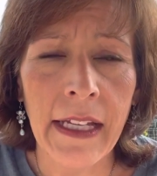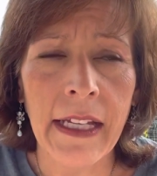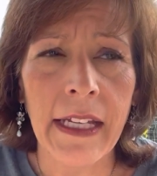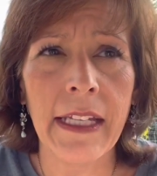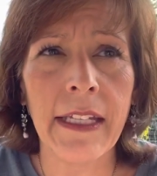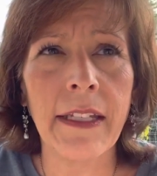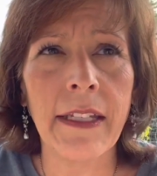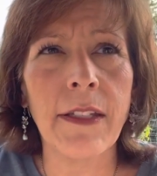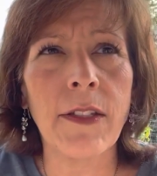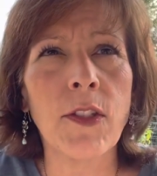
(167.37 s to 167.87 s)

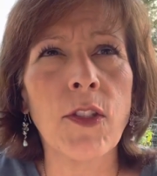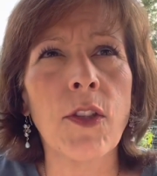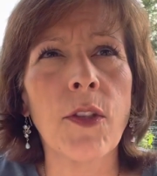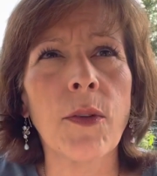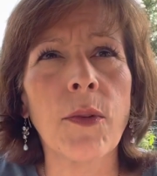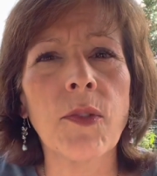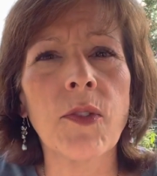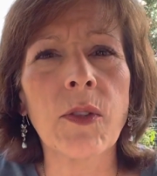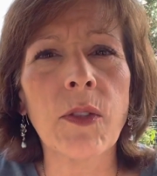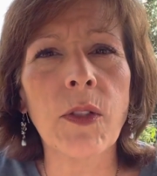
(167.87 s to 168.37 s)
It is
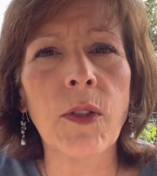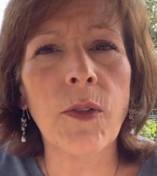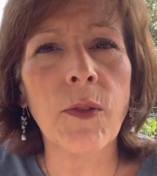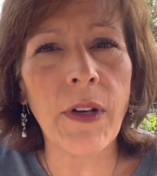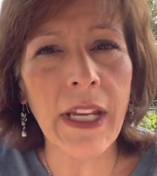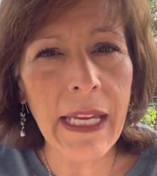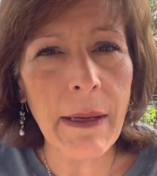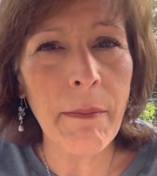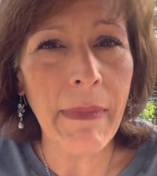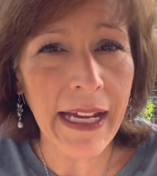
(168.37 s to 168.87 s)
those
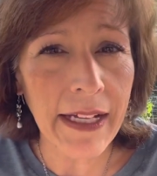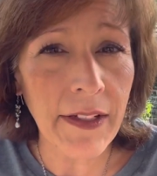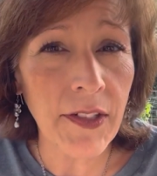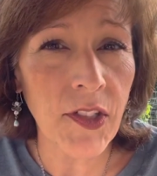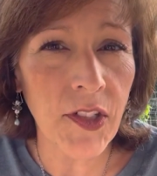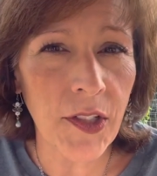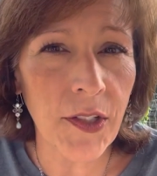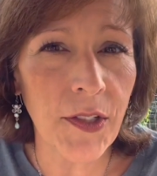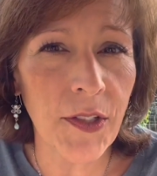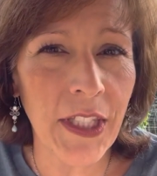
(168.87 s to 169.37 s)
great
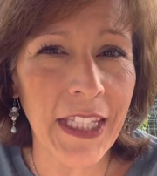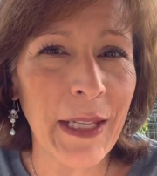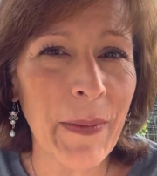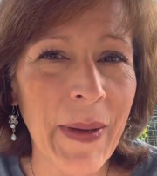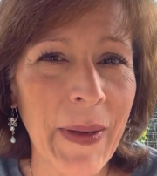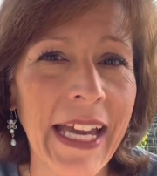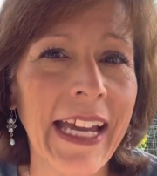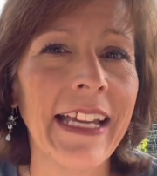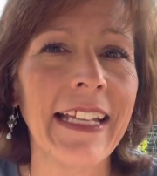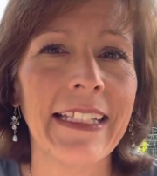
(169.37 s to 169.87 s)
masters in the
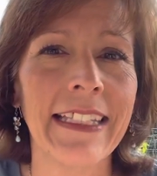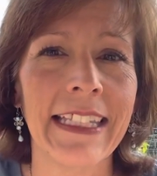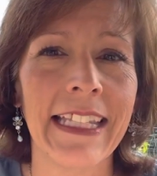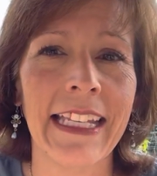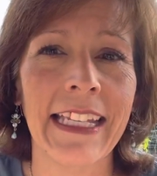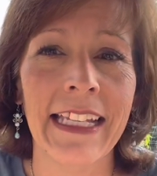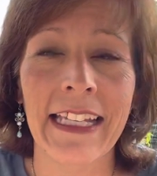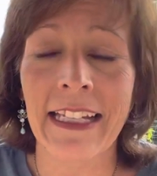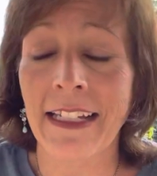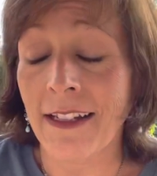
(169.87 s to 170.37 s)
past
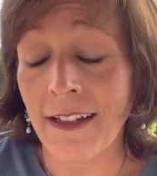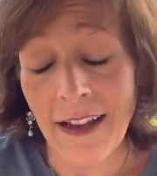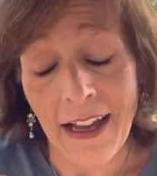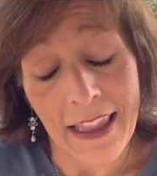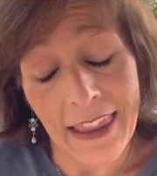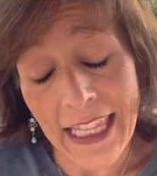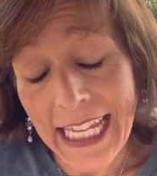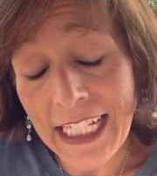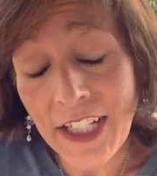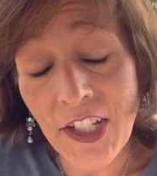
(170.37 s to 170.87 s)
that,
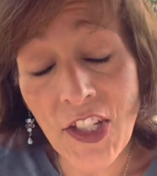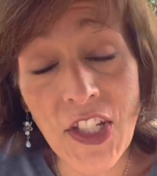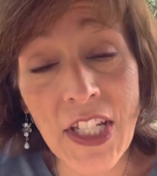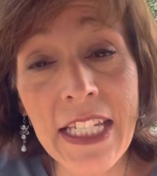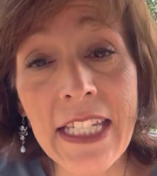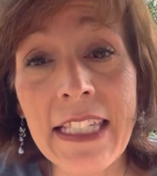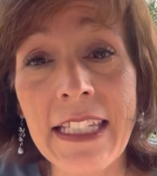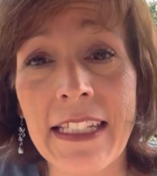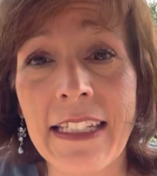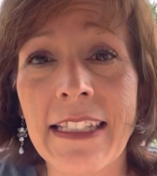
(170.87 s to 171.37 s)
like
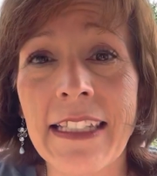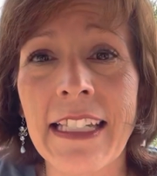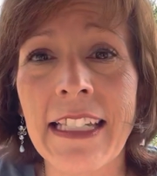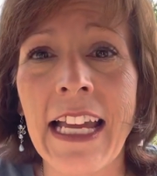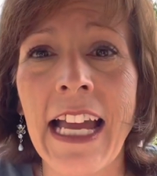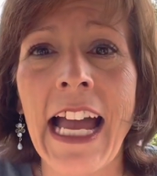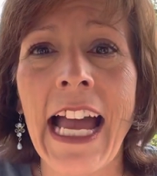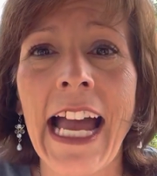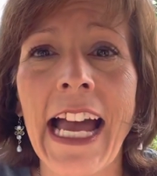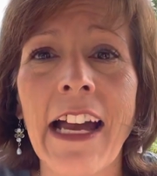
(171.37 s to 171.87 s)
Jesus,
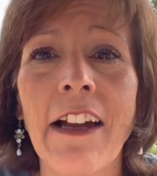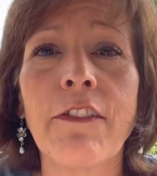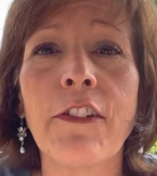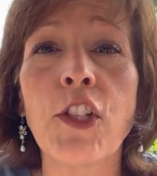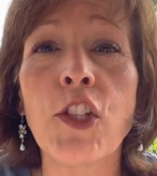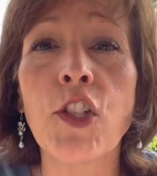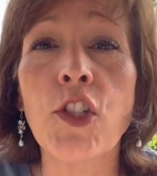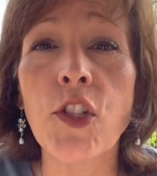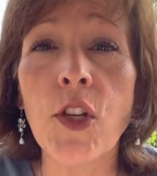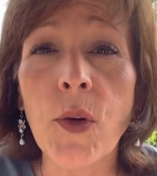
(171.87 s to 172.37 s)
have
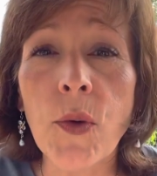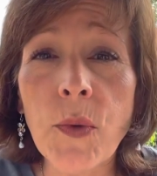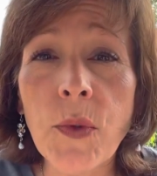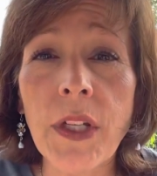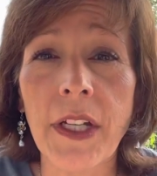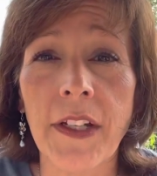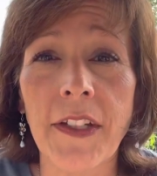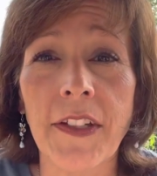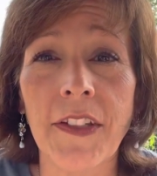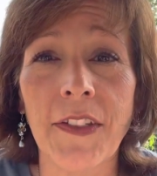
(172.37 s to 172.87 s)
shown
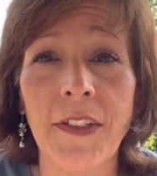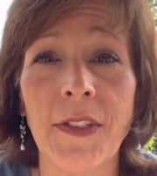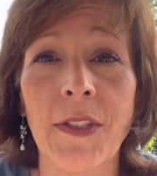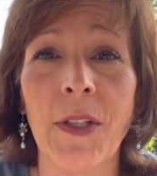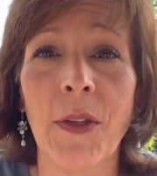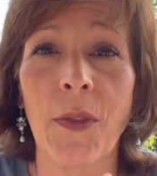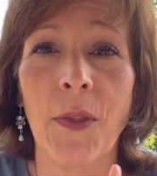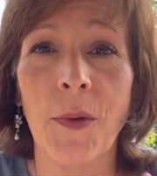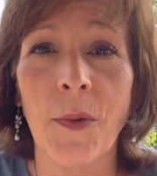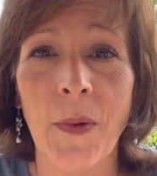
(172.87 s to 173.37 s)
us
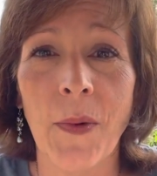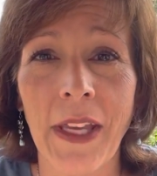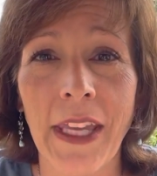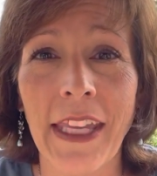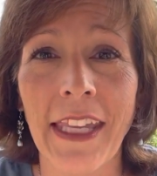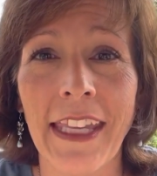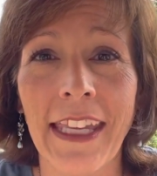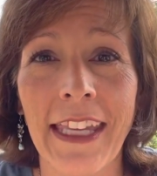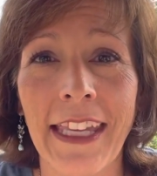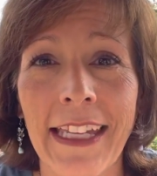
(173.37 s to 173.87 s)
the
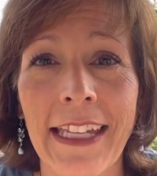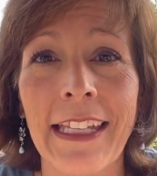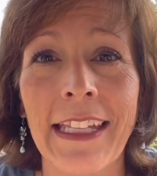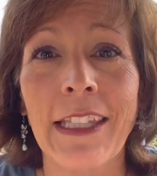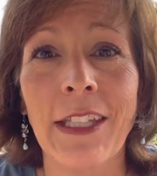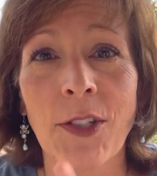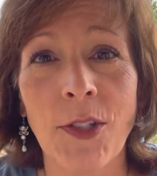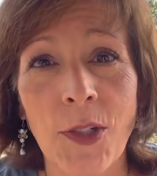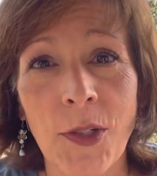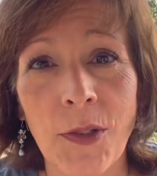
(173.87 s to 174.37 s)
way,
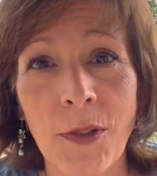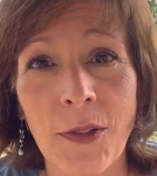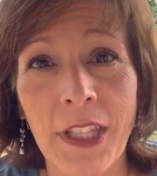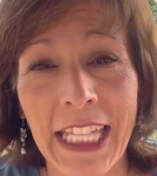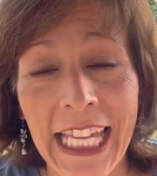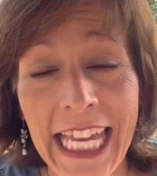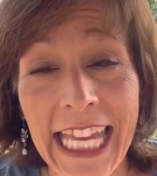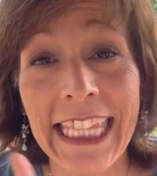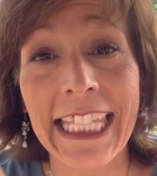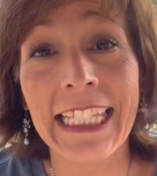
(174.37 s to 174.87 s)
the truth,
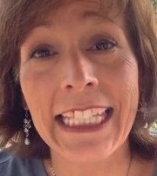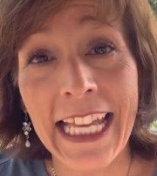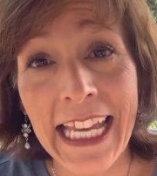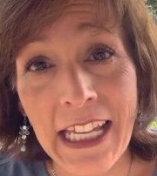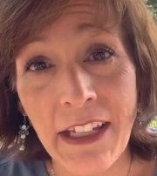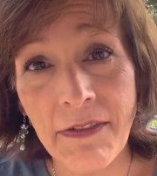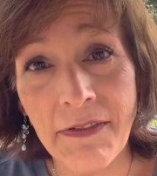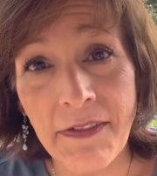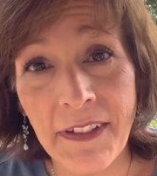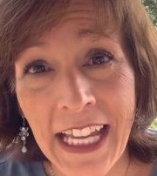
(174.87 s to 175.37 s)
and the
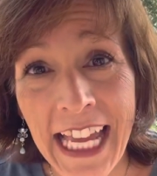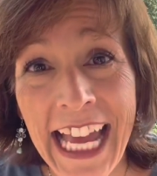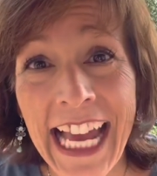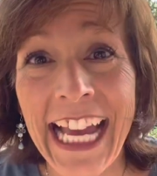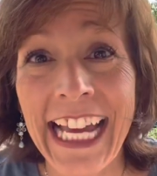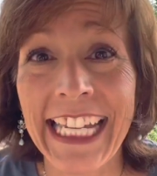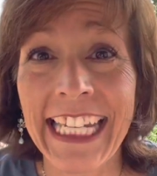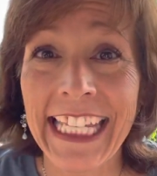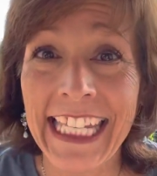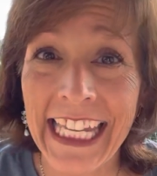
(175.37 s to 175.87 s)
life,
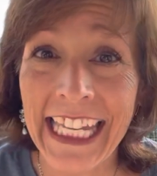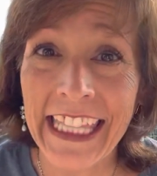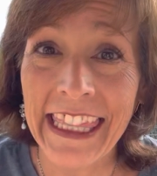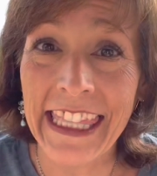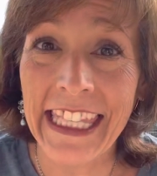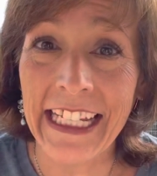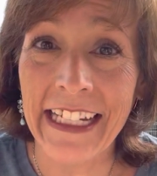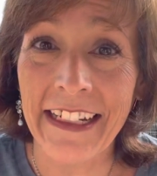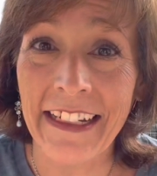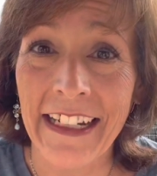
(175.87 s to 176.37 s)
how to get
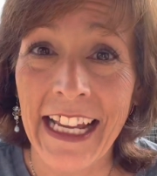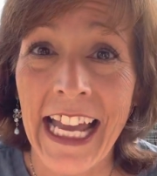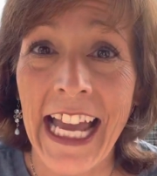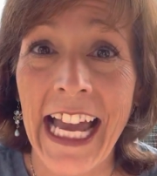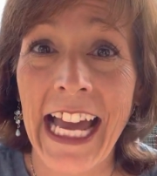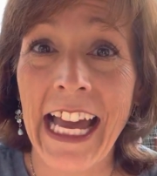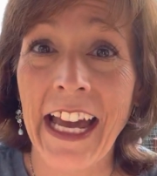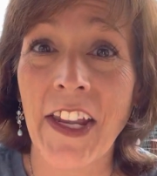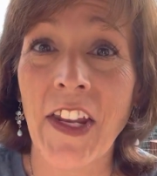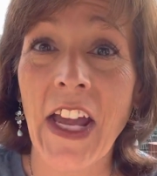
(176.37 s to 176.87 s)
there,
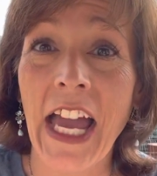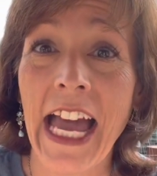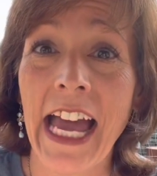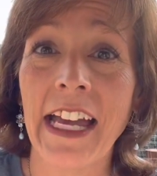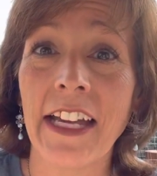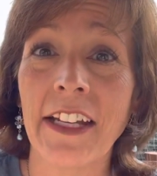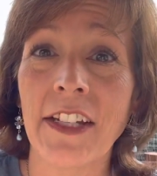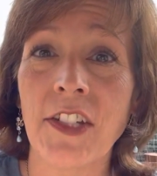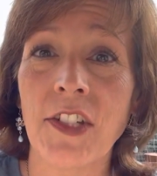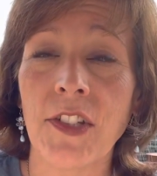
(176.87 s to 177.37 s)
how to
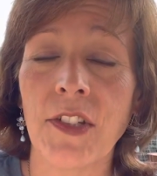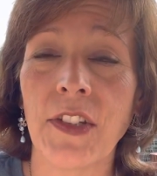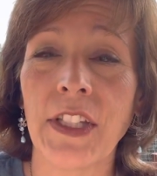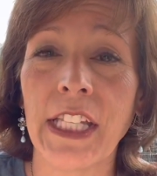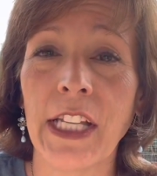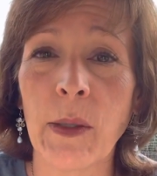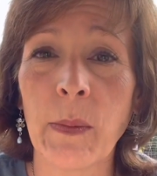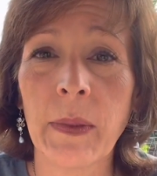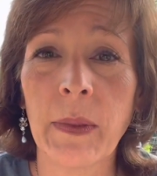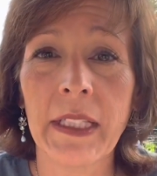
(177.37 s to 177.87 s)
actually
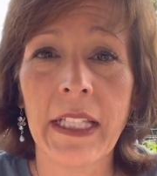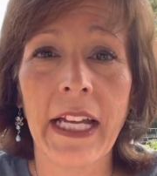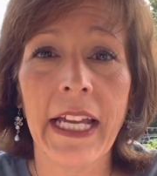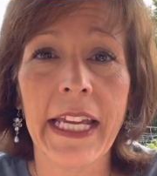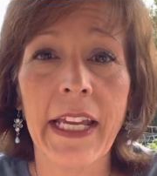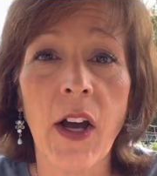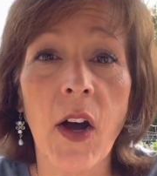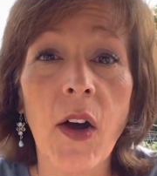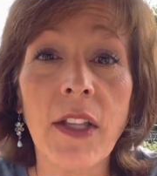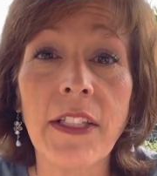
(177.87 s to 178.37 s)

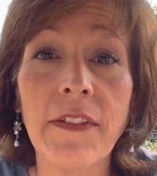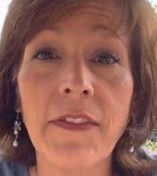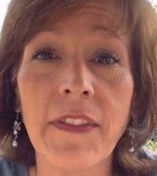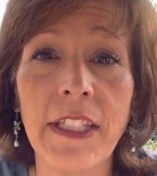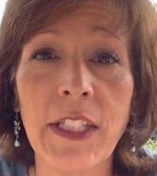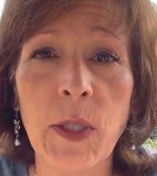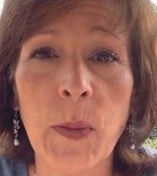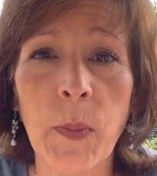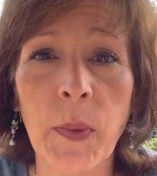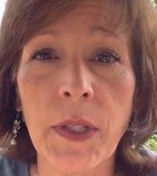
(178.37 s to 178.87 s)
apply all of
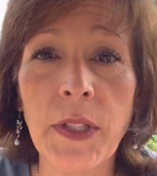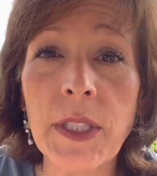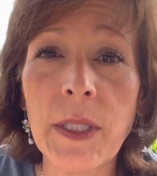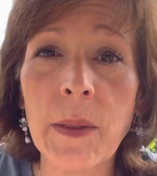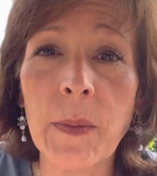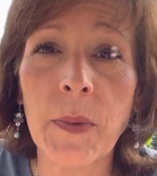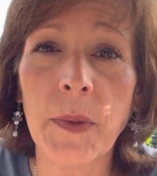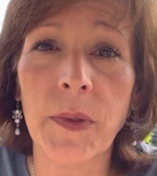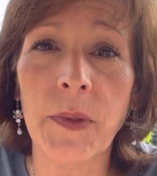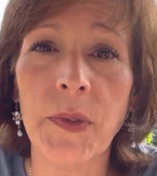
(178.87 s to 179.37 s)
these
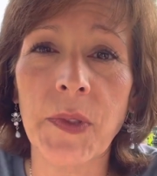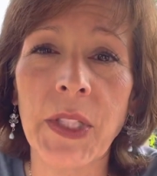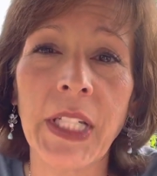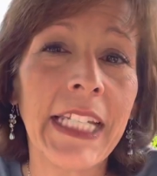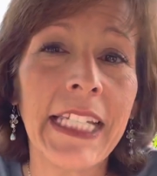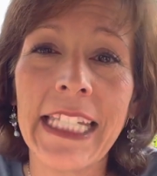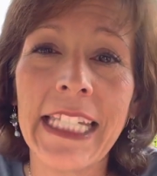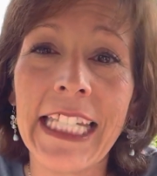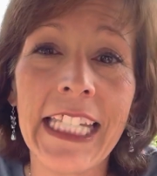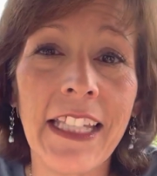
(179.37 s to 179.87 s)
principles
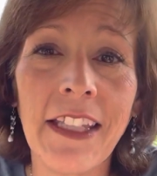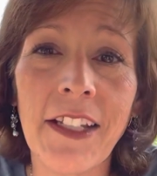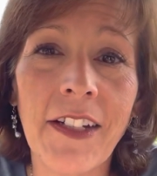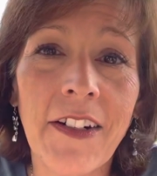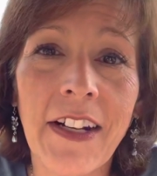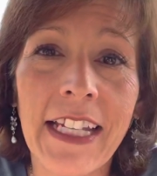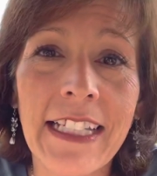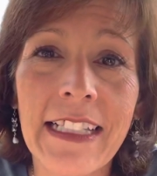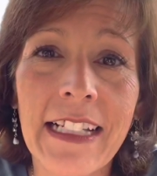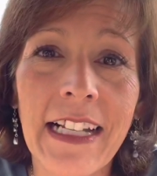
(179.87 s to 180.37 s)
in the
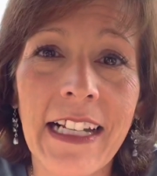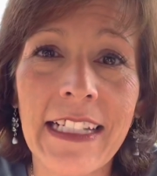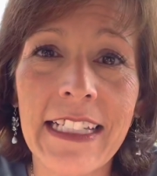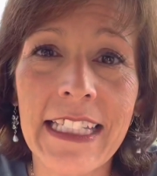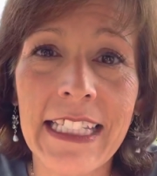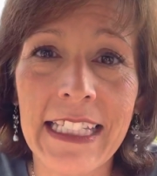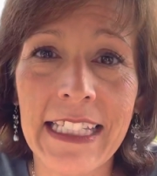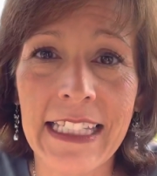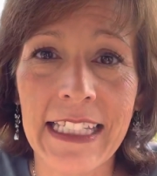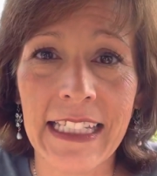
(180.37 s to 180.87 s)
Christ
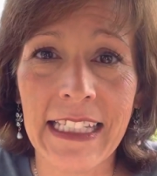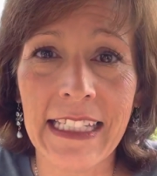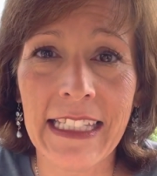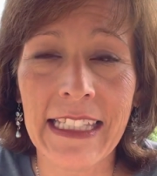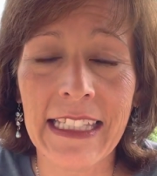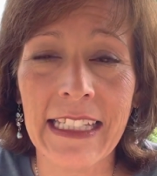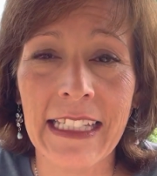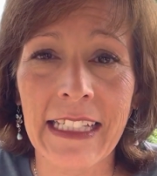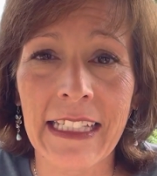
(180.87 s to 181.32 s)
consciousness.